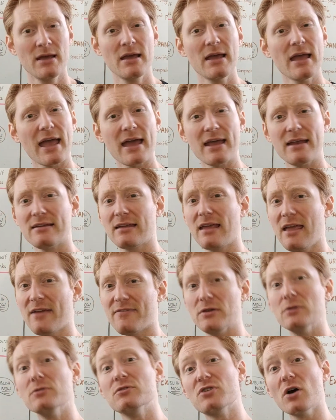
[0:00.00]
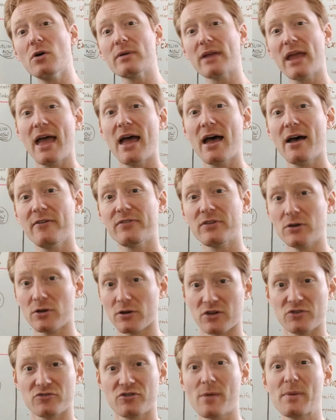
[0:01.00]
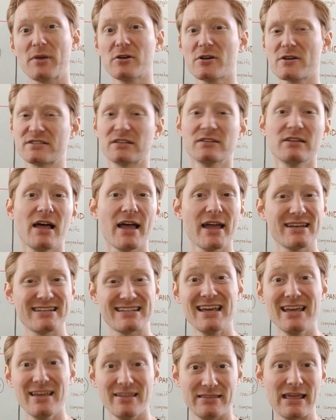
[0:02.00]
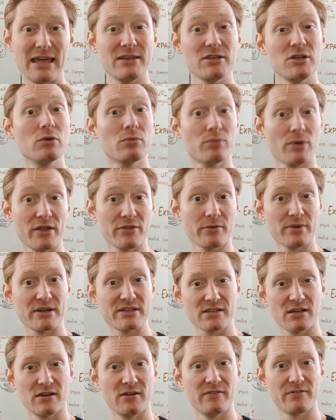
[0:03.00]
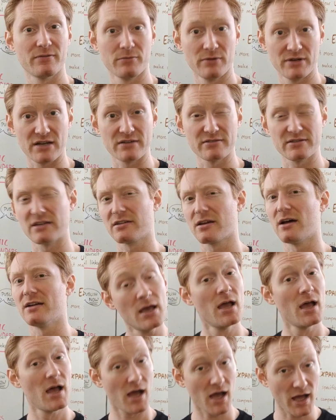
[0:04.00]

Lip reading: and if you don't have your contributors aligned, then you run the risk of redundant content.